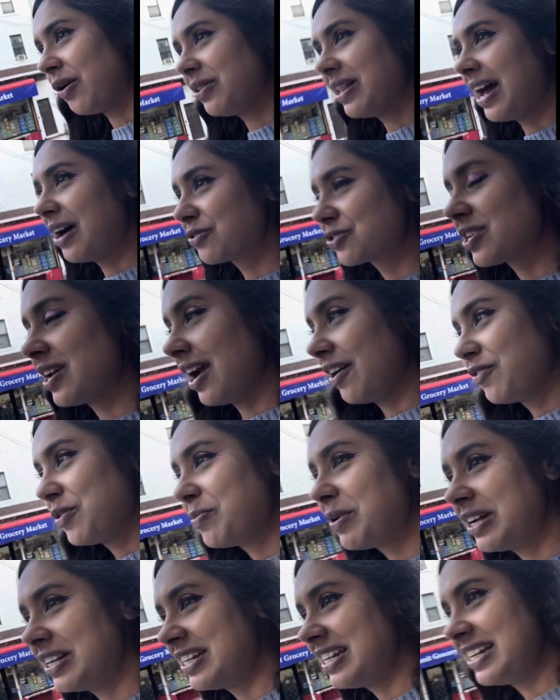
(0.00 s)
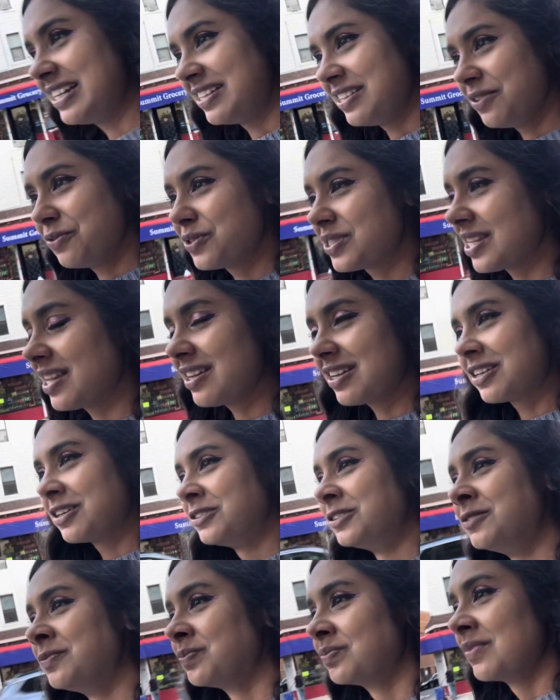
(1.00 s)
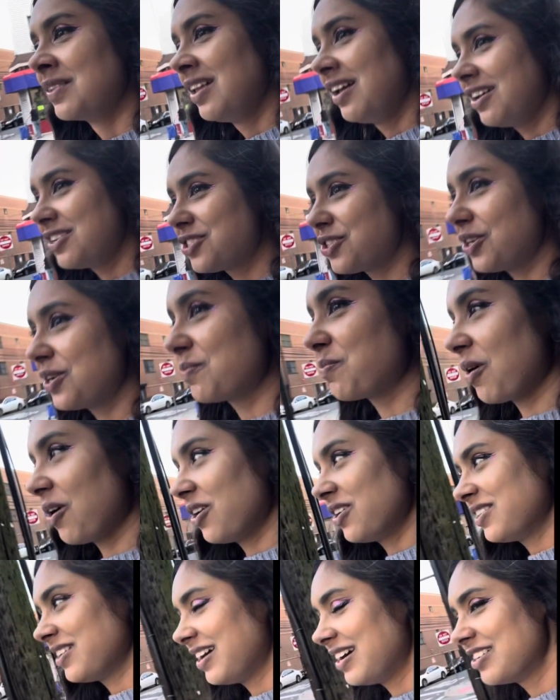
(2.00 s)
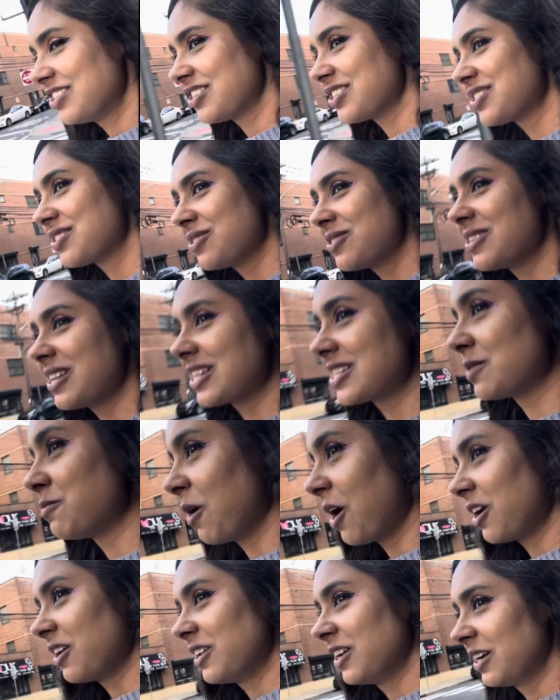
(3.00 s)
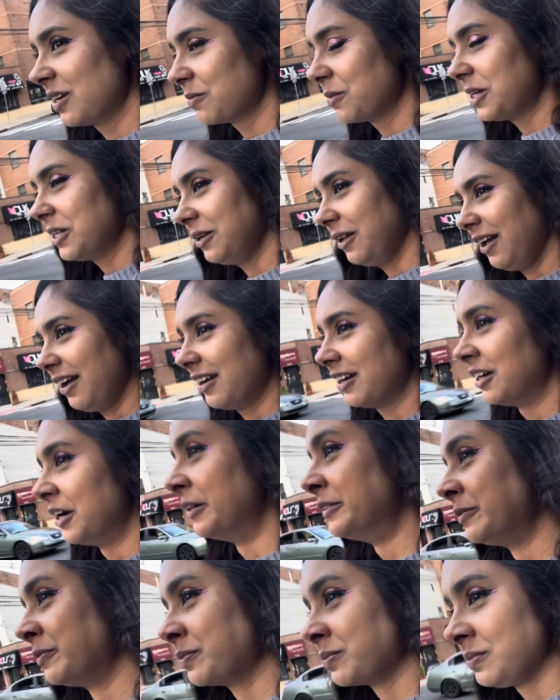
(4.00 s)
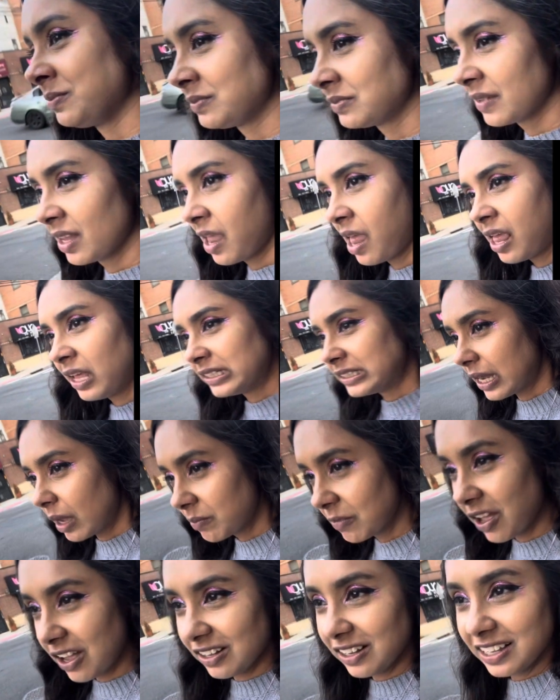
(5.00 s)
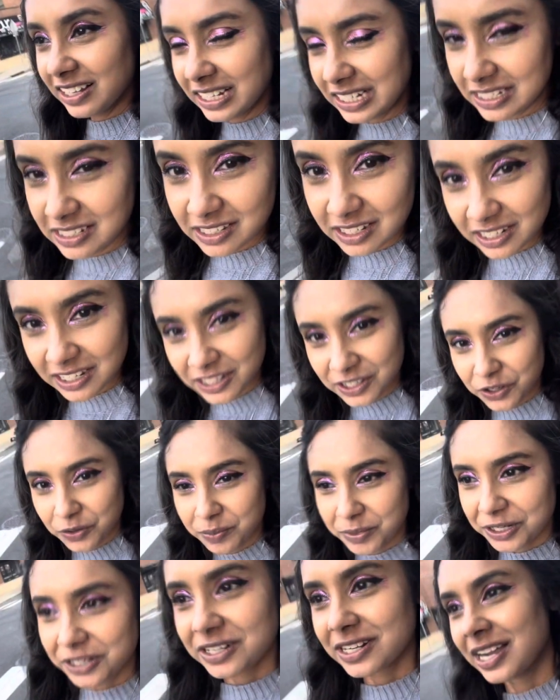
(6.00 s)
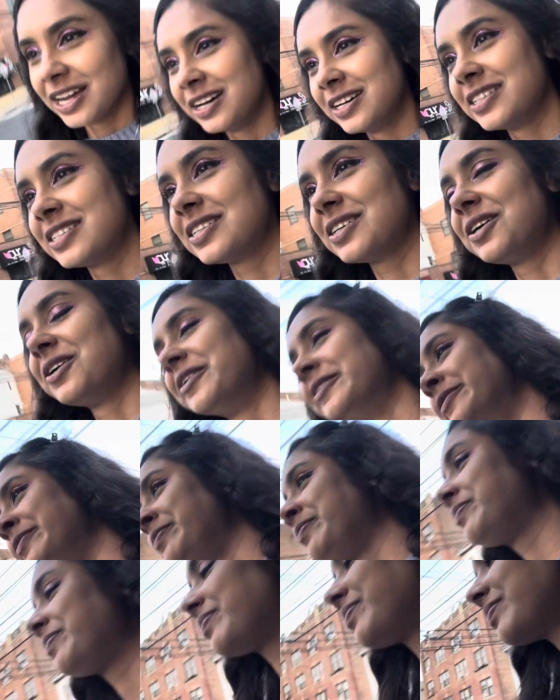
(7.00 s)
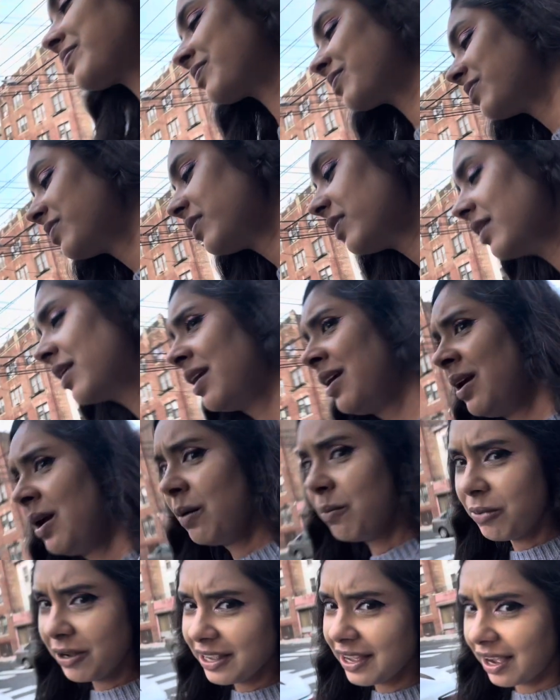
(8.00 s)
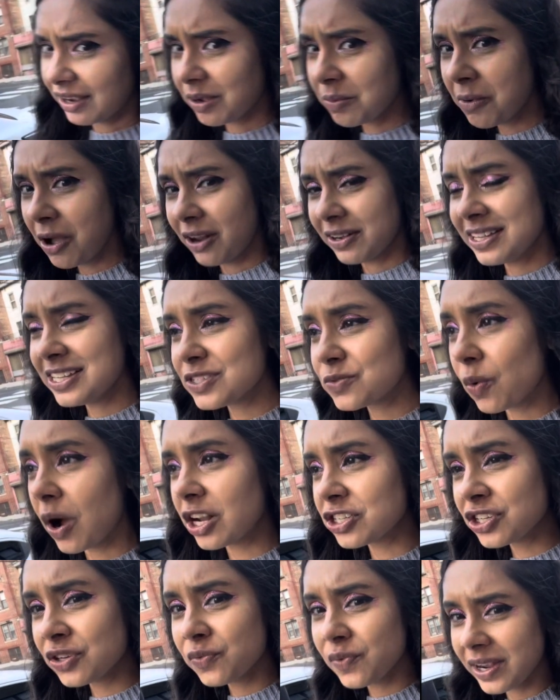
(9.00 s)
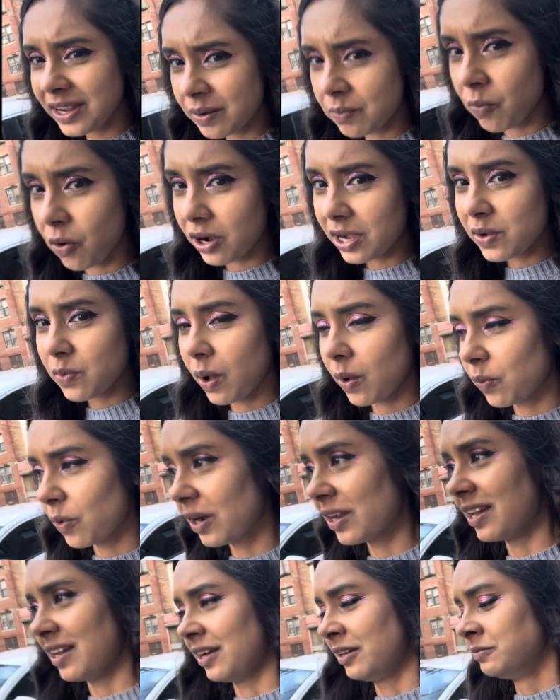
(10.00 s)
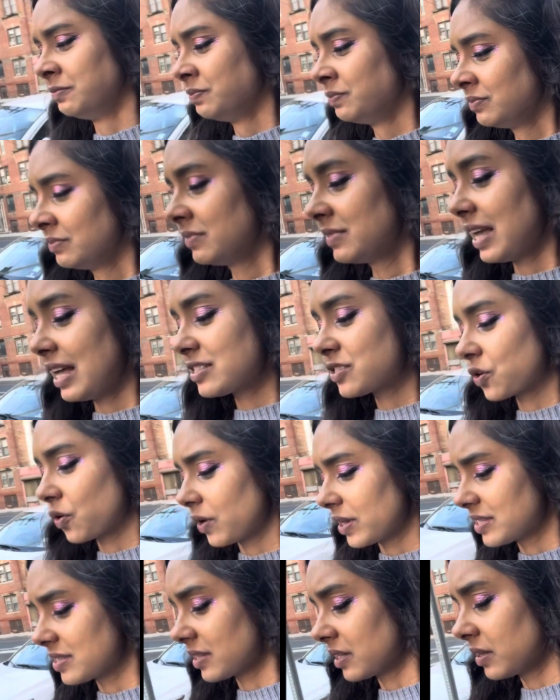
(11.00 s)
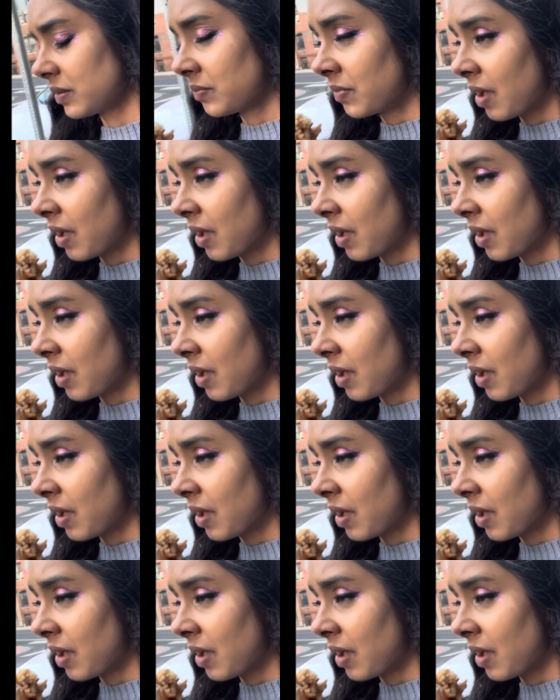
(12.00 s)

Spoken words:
loud to everybody, and it was like a certain part, and I just was like smiling, but like I'm not like easily humored, so. But yeah, come on, he's watching Rick and Morty while working. That's crazy.